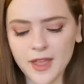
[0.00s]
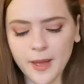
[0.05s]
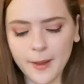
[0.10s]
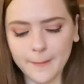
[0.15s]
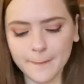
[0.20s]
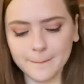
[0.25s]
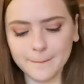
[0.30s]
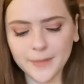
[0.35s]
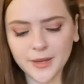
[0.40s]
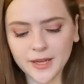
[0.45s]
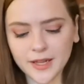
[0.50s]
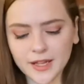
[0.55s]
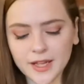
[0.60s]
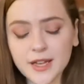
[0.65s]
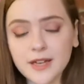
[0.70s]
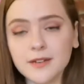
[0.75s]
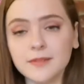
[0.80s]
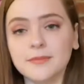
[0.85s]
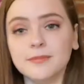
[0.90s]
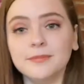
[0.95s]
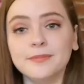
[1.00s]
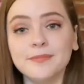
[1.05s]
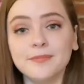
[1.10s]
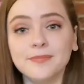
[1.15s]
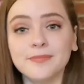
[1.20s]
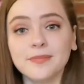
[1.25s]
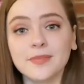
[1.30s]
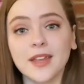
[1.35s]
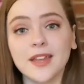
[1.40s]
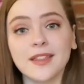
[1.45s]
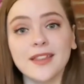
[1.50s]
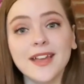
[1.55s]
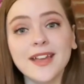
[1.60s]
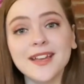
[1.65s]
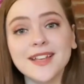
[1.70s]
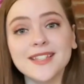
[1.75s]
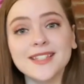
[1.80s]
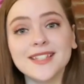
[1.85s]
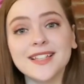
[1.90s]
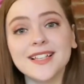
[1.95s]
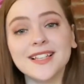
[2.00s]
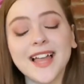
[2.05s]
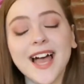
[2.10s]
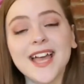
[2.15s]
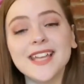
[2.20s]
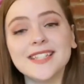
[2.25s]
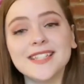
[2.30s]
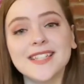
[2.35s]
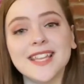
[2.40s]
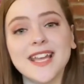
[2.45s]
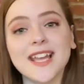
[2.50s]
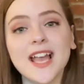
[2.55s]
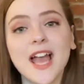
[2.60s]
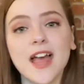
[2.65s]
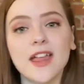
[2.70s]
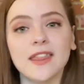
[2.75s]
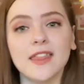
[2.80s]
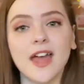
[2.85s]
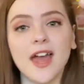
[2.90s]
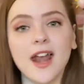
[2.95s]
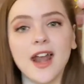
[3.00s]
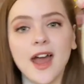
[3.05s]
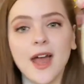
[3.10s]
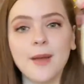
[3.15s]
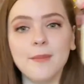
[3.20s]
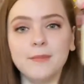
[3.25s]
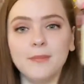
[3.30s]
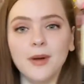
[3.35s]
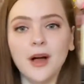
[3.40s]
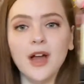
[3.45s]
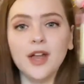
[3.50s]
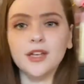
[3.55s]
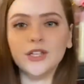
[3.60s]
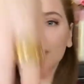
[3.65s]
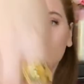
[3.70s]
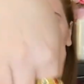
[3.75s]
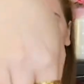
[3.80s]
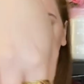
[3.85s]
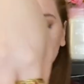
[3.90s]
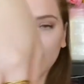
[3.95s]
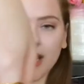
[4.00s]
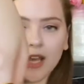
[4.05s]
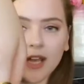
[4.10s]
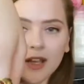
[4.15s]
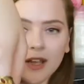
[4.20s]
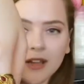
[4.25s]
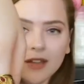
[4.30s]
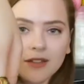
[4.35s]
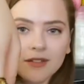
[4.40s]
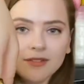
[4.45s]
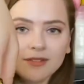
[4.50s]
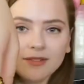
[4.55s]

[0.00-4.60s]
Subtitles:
But that is the last thing that I bought today.